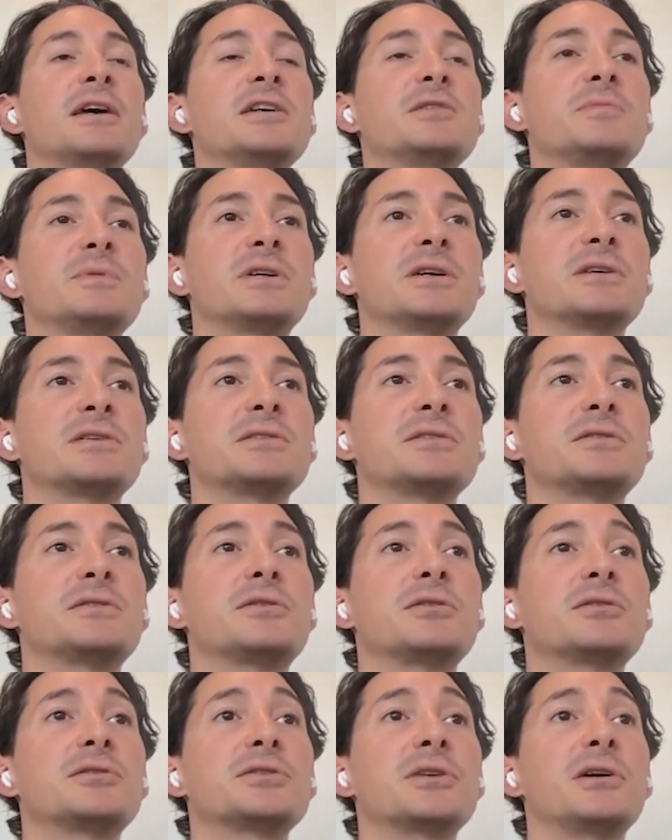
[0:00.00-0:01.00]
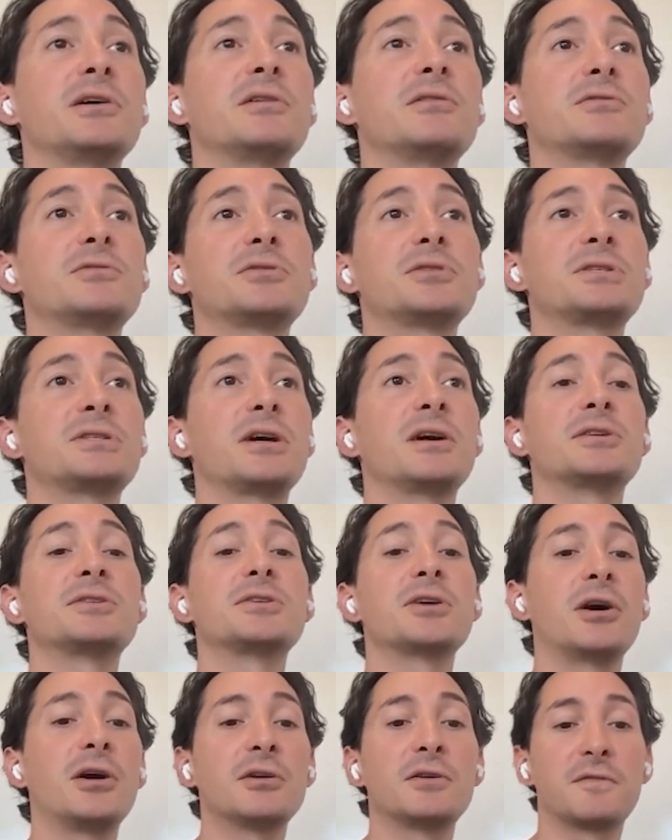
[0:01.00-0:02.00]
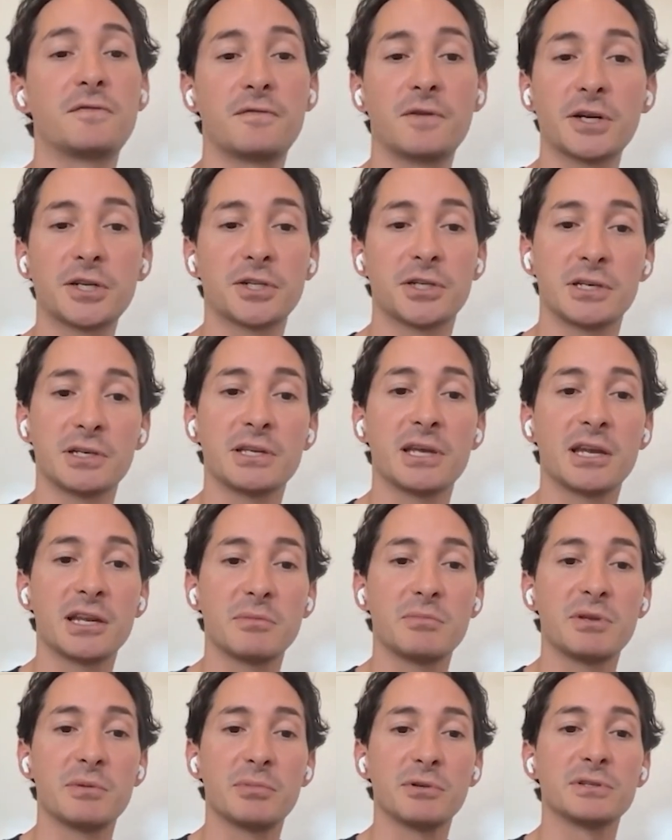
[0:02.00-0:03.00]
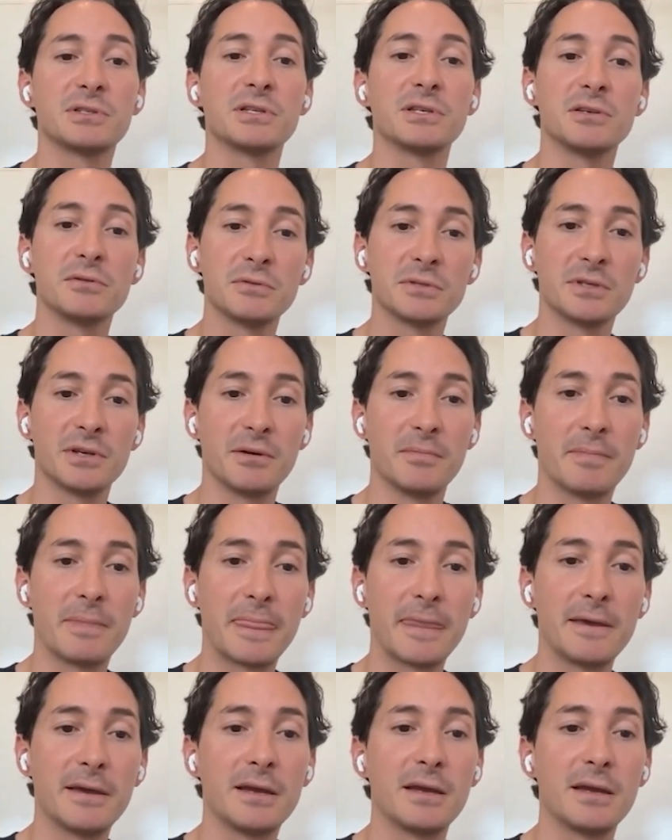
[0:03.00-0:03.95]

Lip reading: is because there's just a ton of friction getting people to use them.